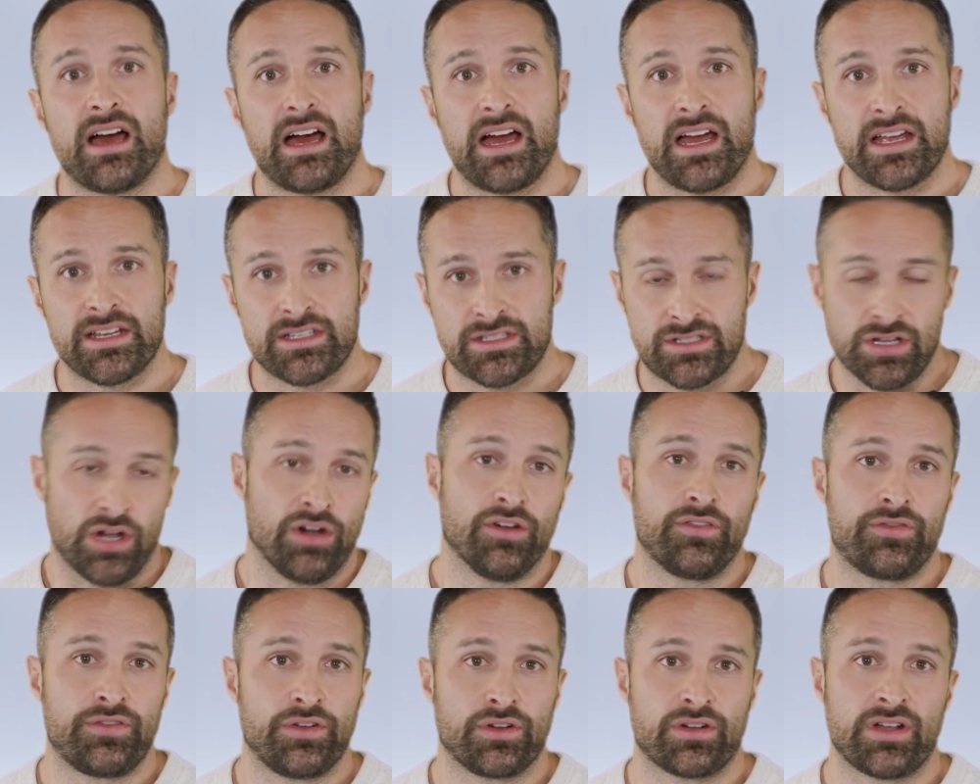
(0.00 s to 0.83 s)
I
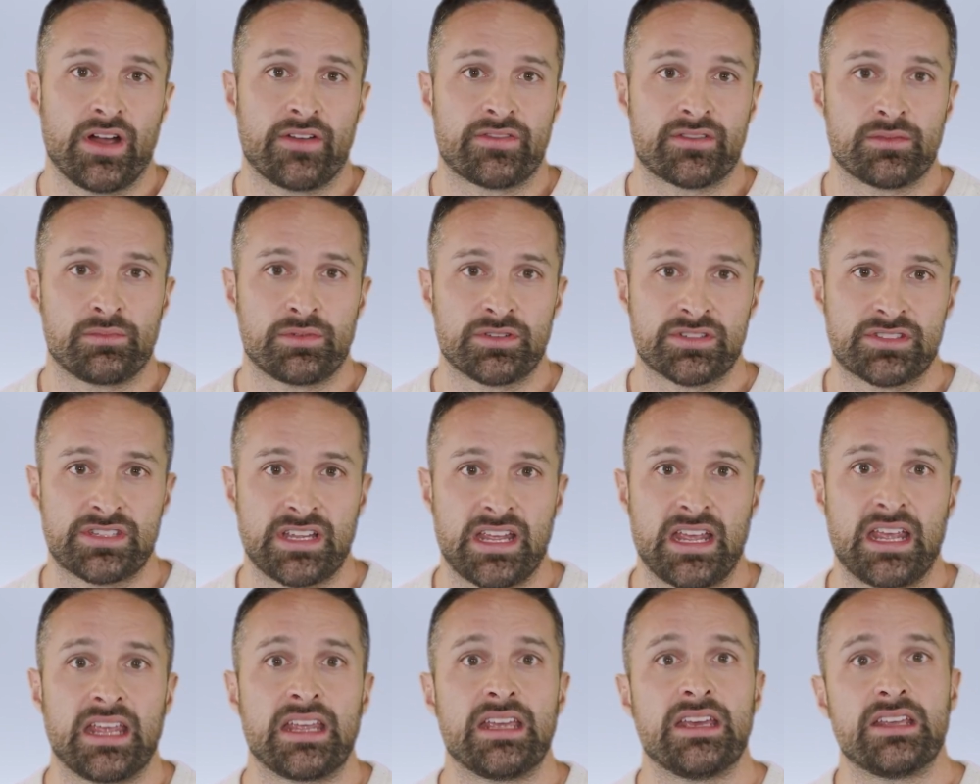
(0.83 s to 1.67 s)
don't feel comfortable
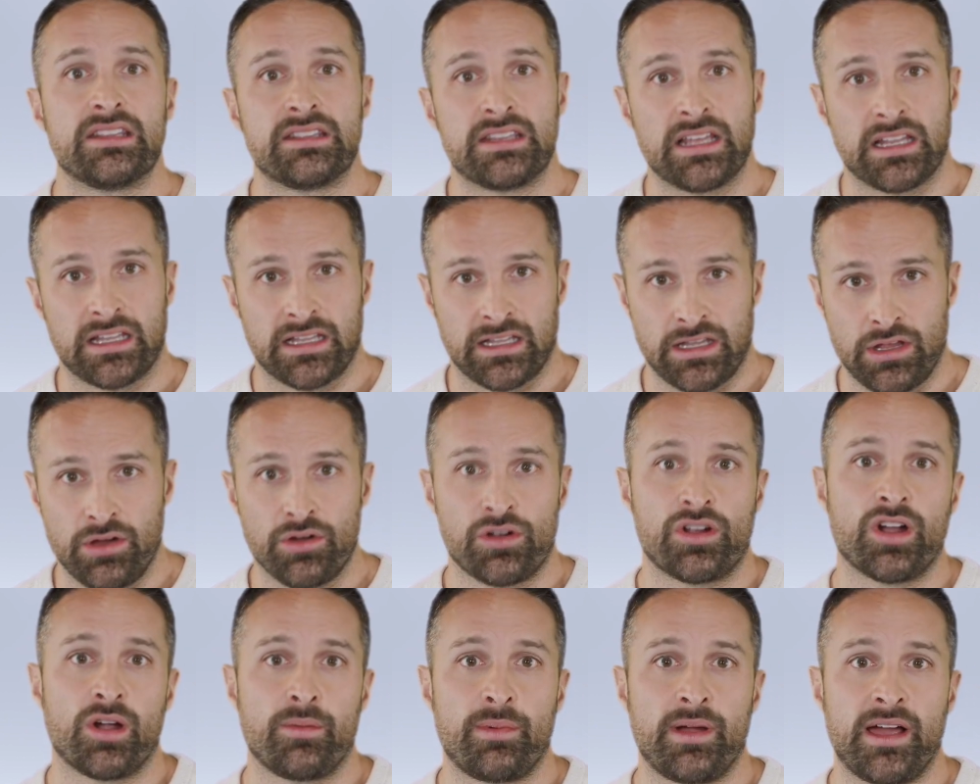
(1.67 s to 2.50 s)
saying that low
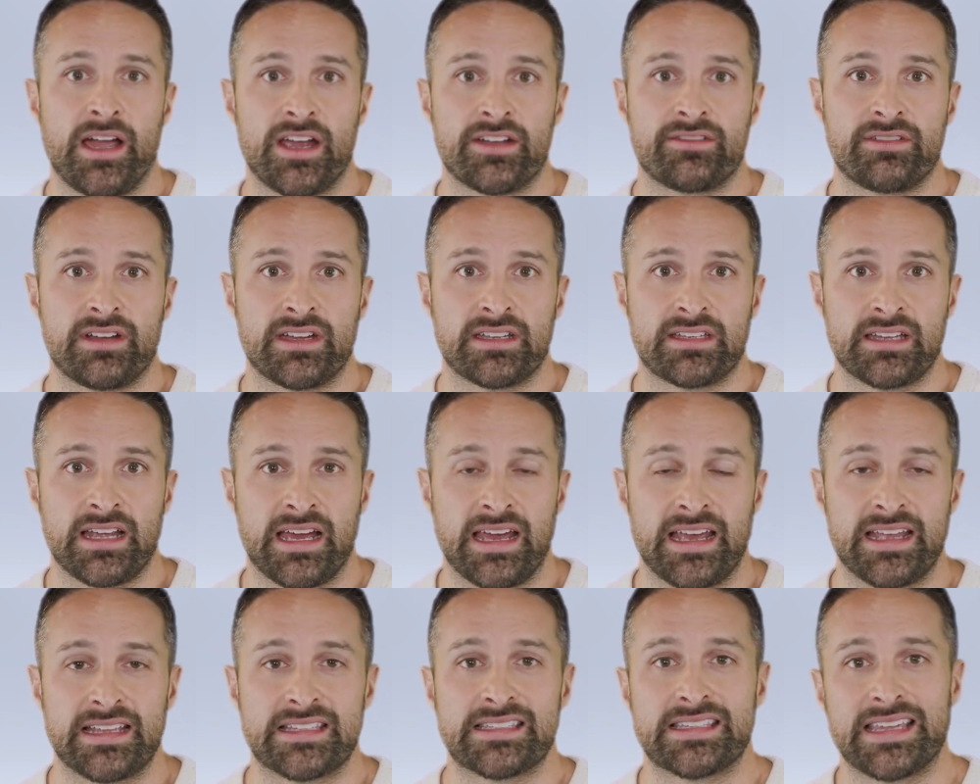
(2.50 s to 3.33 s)
carbohydrate
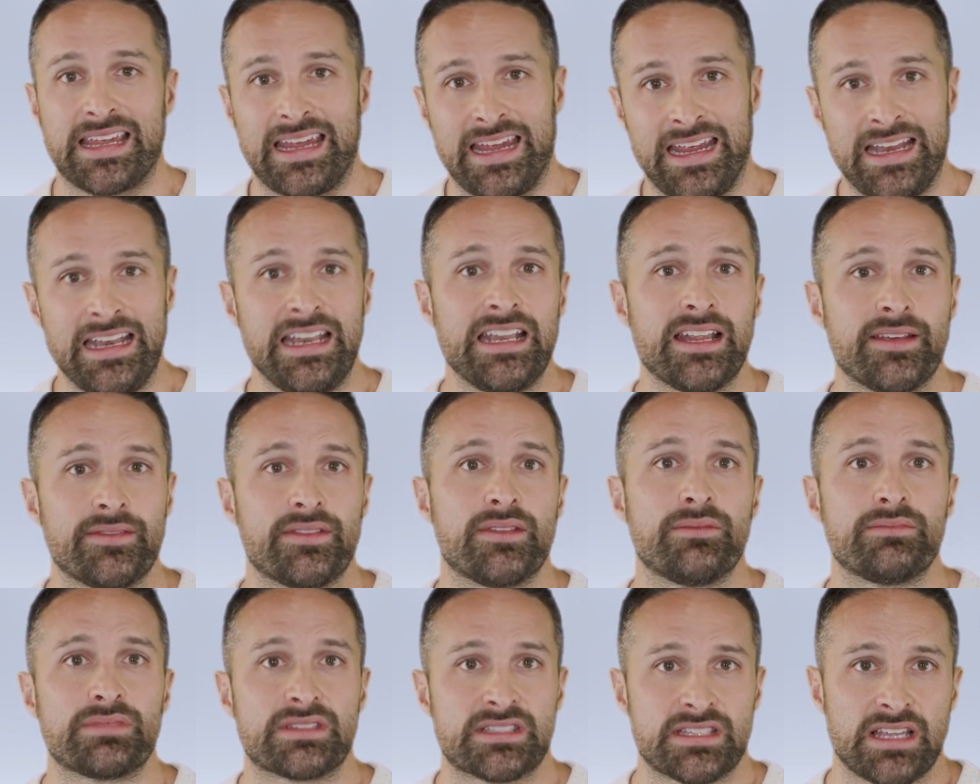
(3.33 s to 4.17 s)
diets in and of
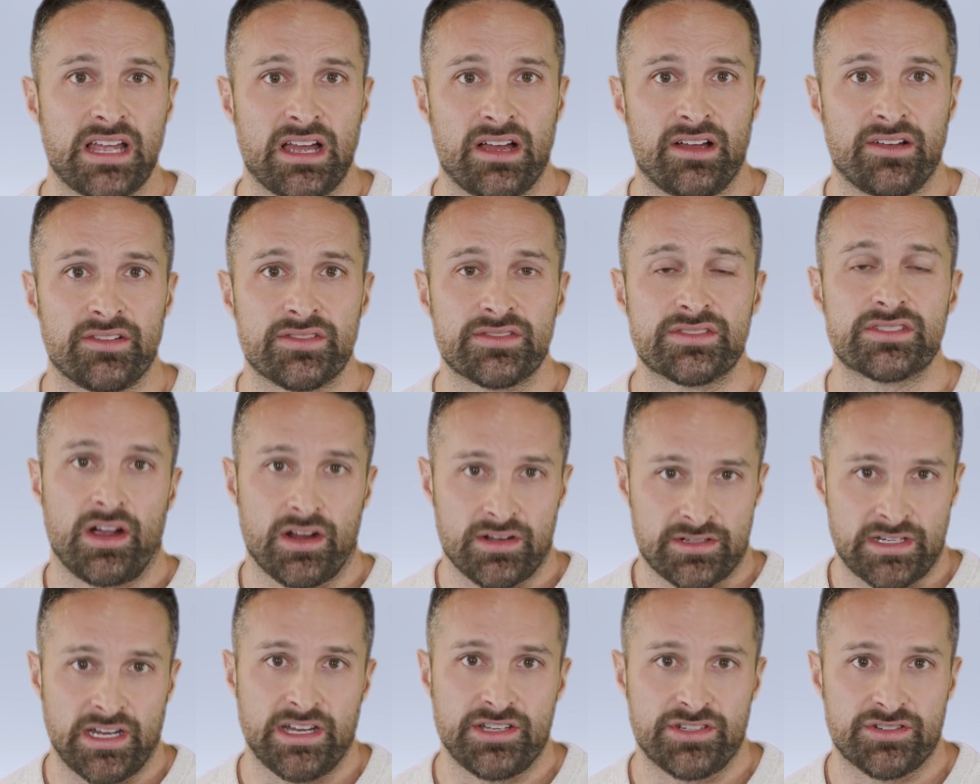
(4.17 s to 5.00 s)
themselves
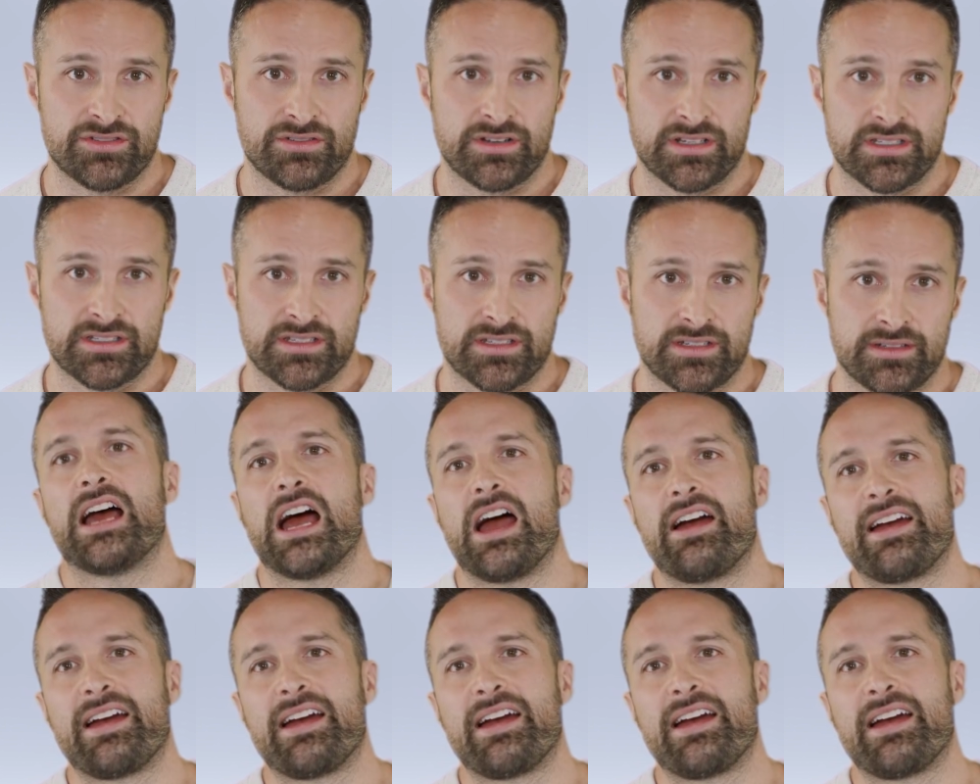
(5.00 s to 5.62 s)
are dangerous.